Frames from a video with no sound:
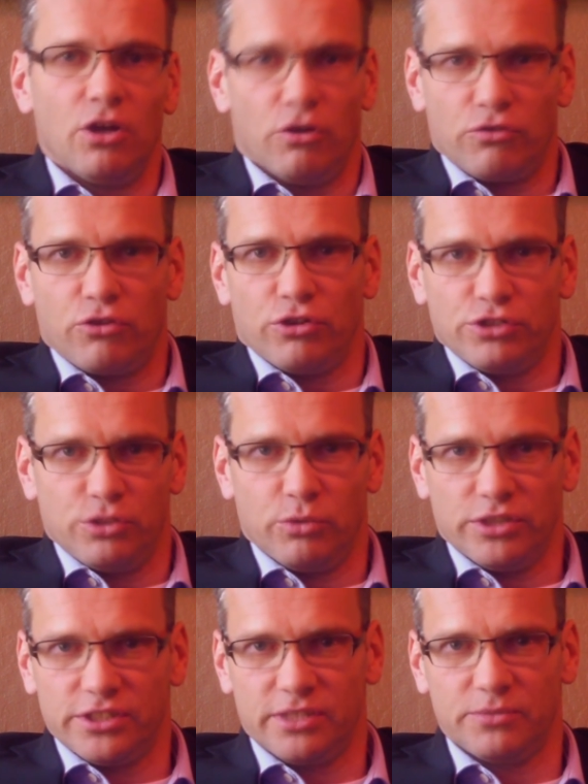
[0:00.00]
Of course, you
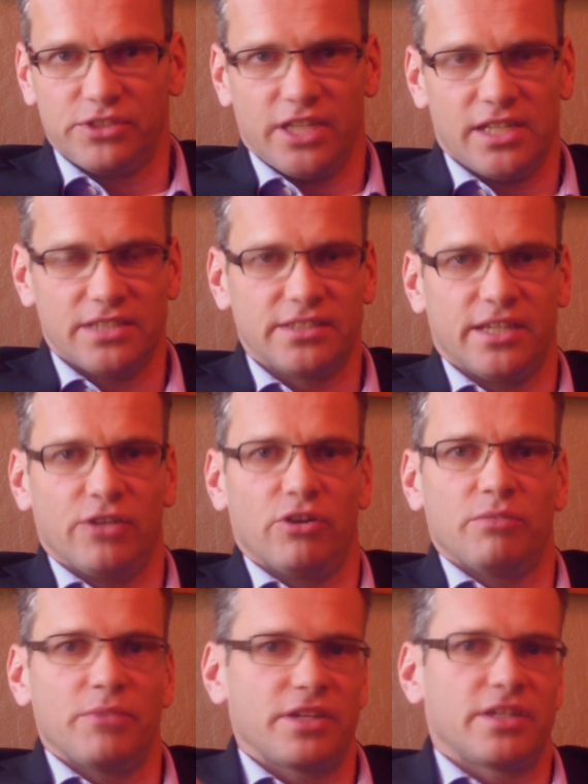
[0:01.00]
want some single
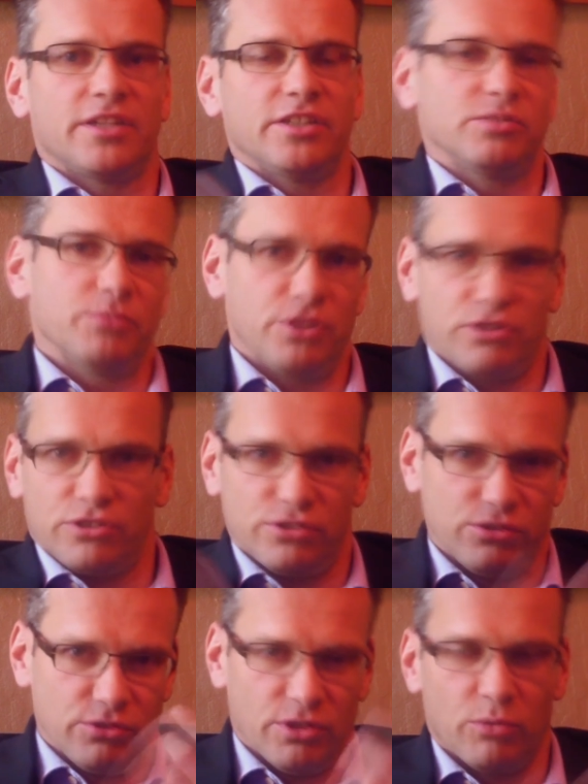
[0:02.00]
sign-on mechanism
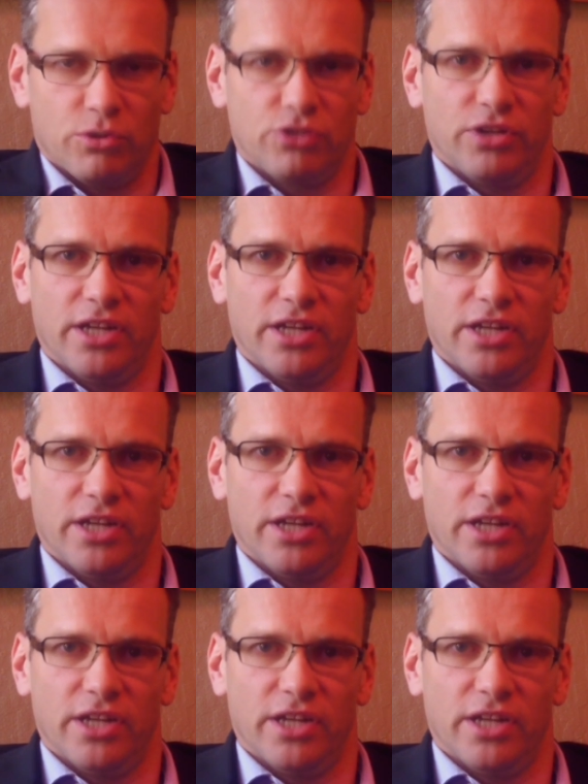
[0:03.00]
because you do not want